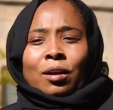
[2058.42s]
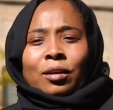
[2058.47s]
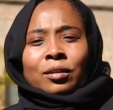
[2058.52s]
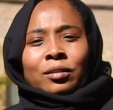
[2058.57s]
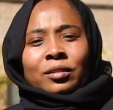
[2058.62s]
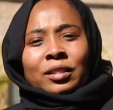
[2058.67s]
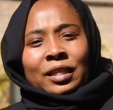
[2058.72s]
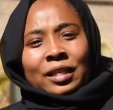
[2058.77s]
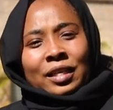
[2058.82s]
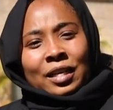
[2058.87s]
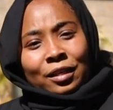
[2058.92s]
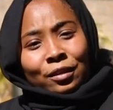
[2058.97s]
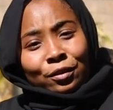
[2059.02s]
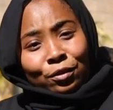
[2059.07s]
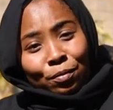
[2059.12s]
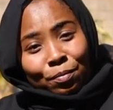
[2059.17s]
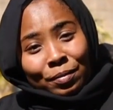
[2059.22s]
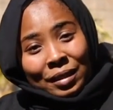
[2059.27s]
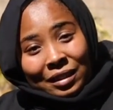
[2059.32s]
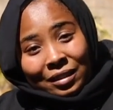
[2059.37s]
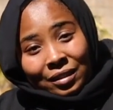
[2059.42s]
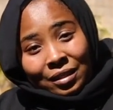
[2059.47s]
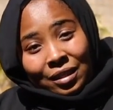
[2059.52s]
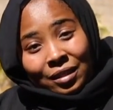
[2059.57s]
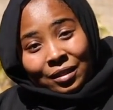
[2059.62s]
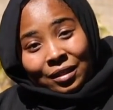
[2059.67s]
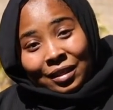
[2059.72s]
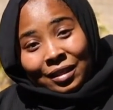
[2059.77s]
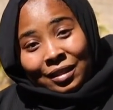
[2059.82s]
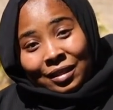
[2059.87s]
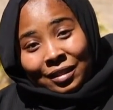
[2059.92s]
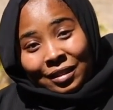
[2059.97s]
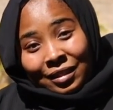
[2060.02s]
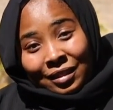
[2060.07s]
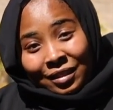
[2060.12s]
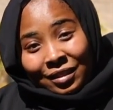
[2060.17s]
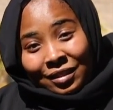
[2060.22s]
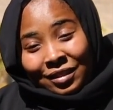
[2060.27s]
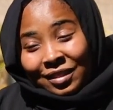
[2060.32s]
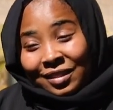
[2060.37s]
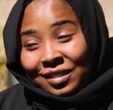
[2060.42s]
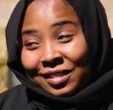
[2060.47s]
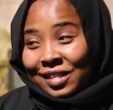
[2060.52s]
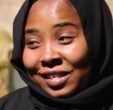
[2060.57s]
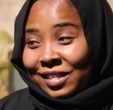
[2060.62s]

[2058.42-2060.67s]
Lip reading: Gigantomastia is a disease just